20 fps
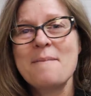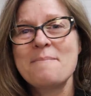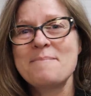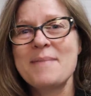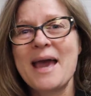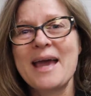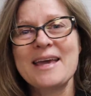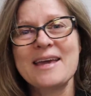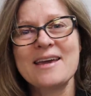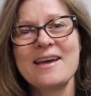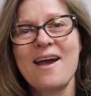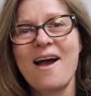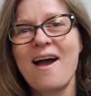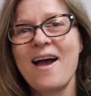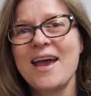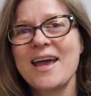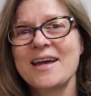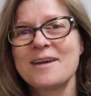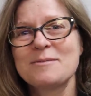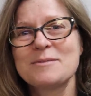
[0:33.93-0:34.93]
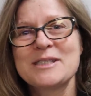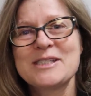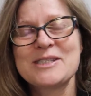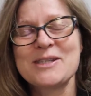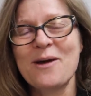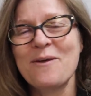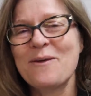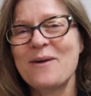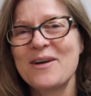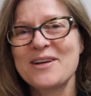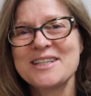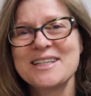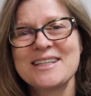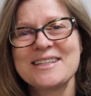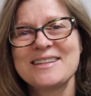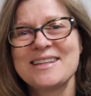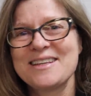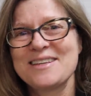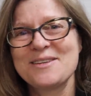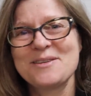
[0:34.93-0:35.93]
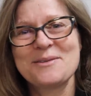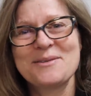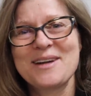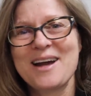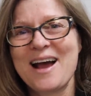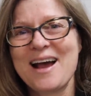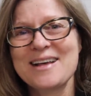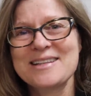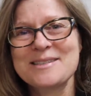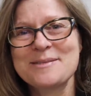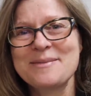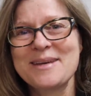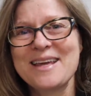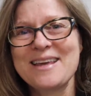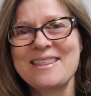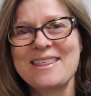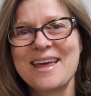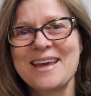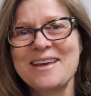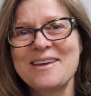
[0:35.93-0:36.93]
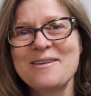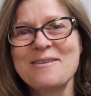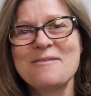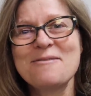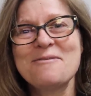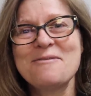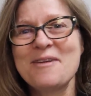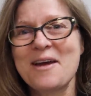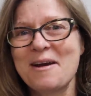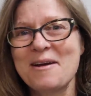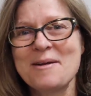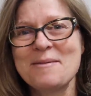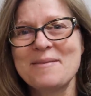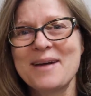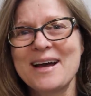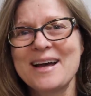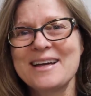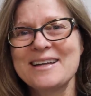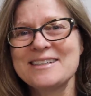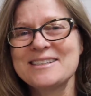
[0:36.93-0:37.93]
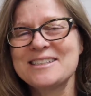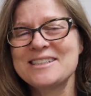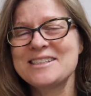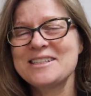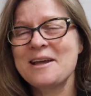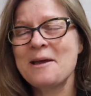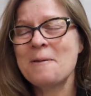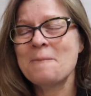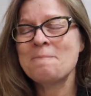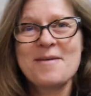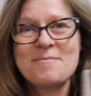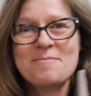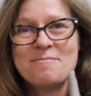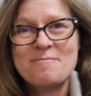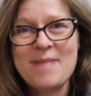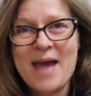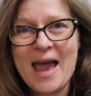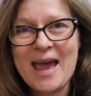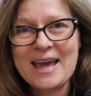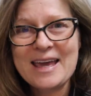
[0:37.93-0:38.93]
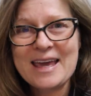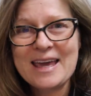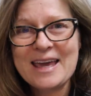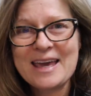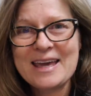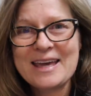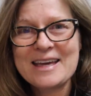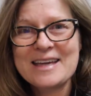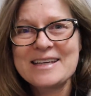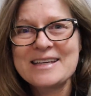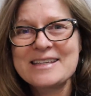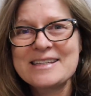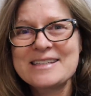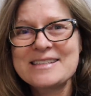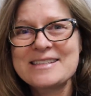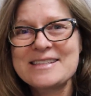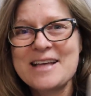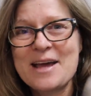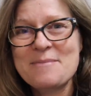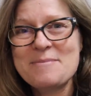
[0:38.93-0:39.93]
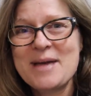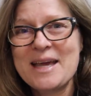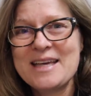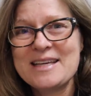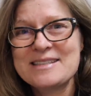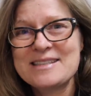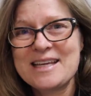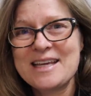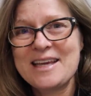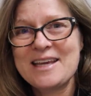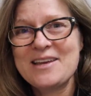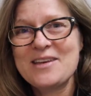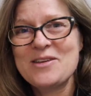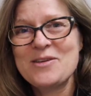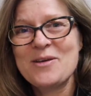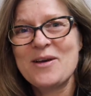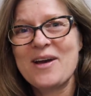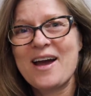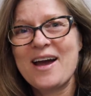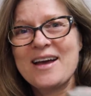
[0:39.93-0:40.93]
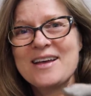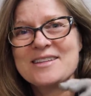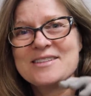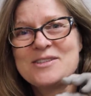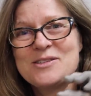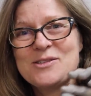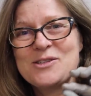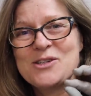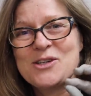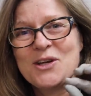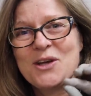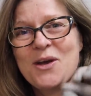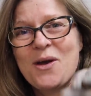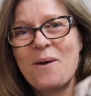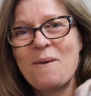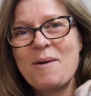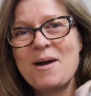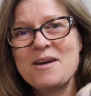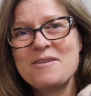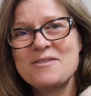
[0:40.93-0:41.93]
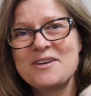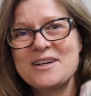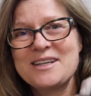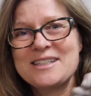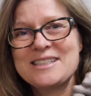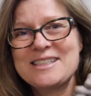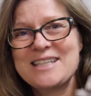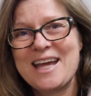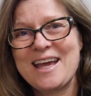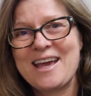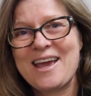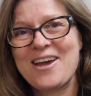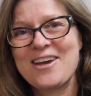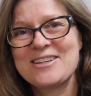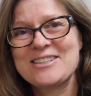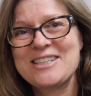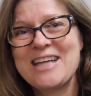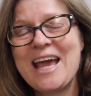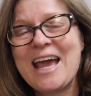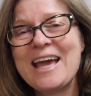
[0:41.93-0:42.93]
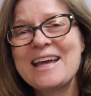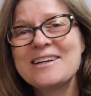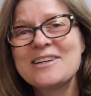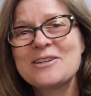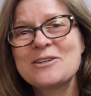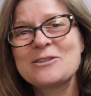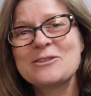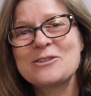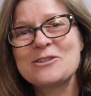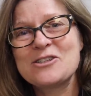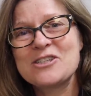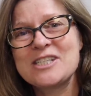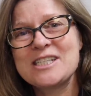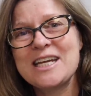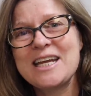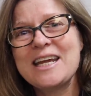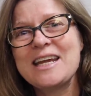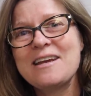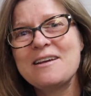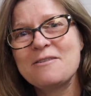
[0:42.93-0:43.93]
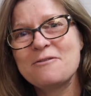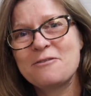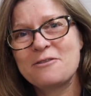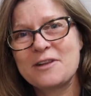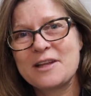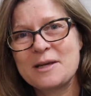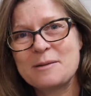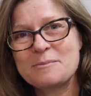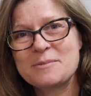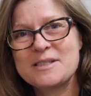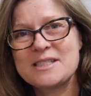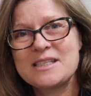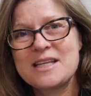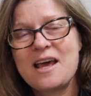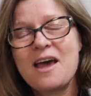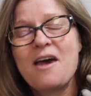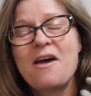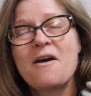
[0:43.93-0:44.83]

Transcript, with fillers: Maggy, I am so honored that you would ask me. Thank you very much. Maggy is amazing, you guys. You should go over and check her channel. She flips